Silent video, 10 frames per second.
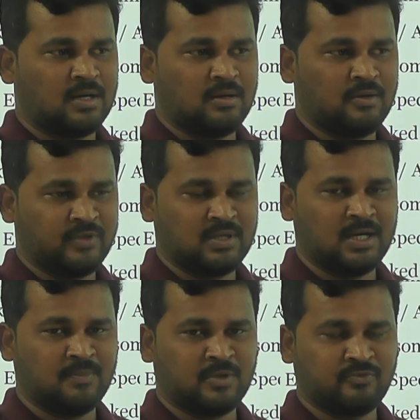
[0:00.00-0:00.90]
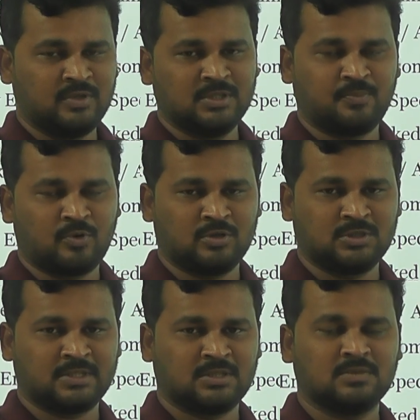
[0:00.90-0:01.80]
with the help of this
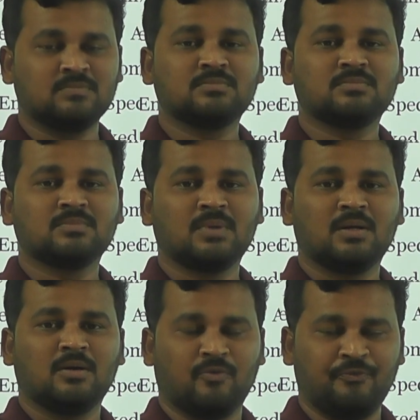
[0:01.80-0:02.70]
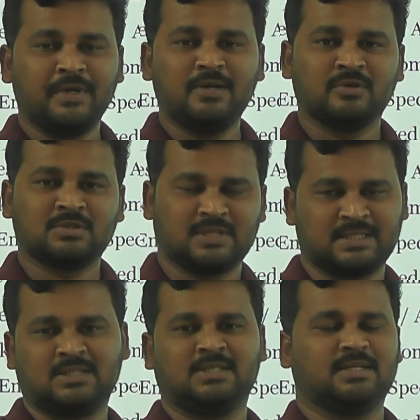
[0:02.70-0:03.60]
project, we were
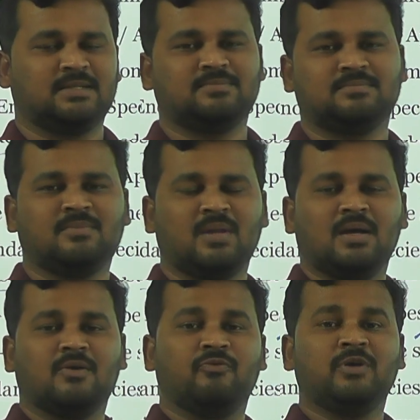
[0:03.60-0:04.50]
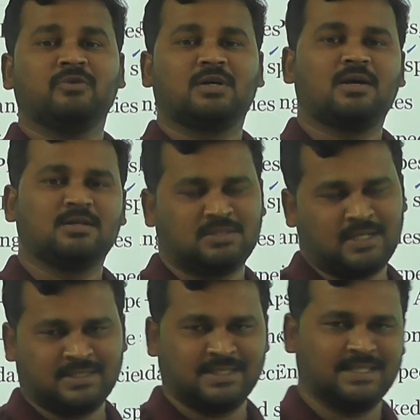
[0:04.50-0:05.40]
succeeded. We were
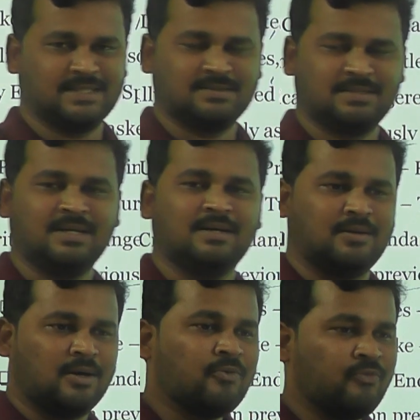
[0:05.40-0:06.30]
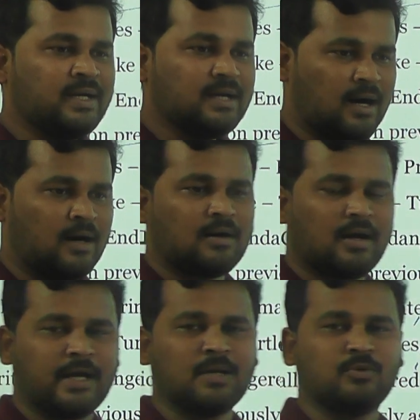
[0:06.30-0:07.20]
succeeded. Now we are
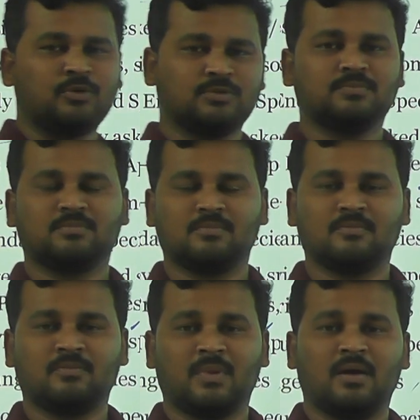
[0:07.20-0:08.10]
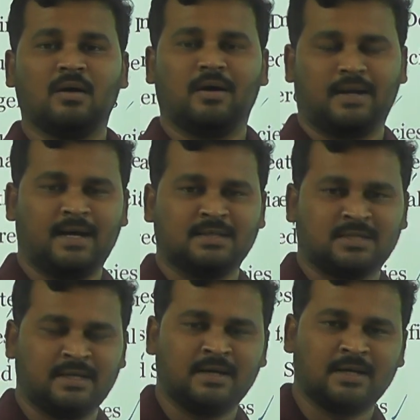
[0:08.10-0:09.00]
able to enhance
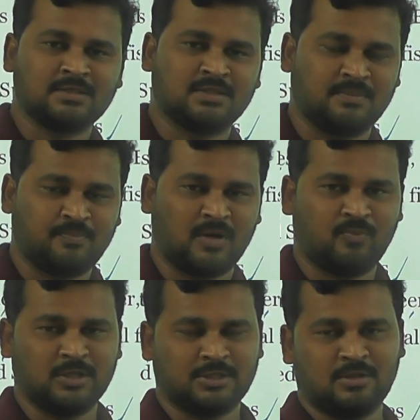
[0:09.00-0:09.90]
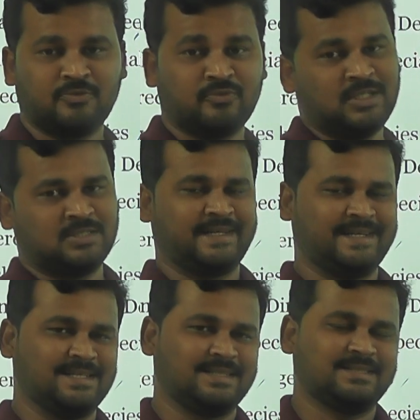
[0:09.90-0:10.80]
and increase the population of these
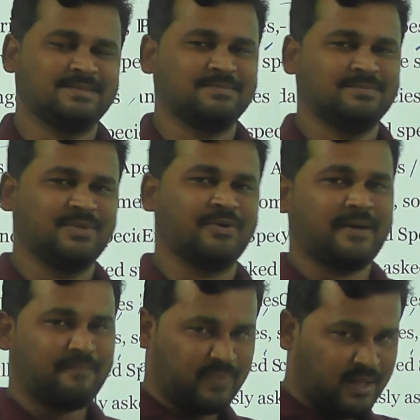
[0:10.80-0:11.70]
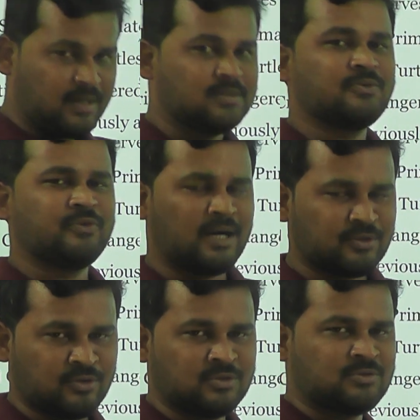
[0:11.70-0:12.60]
tigers. Okay, we have to
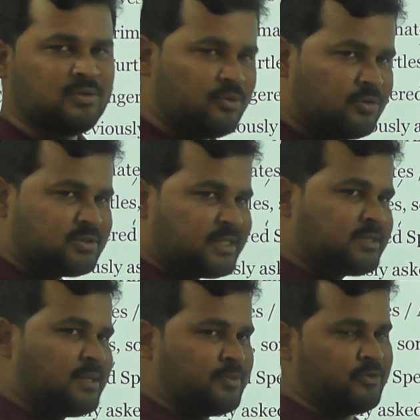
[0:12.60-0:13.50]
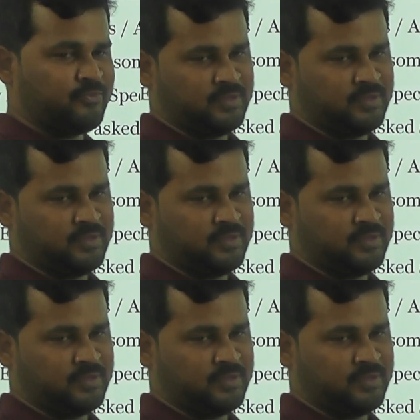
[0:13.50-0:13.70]
know no such type of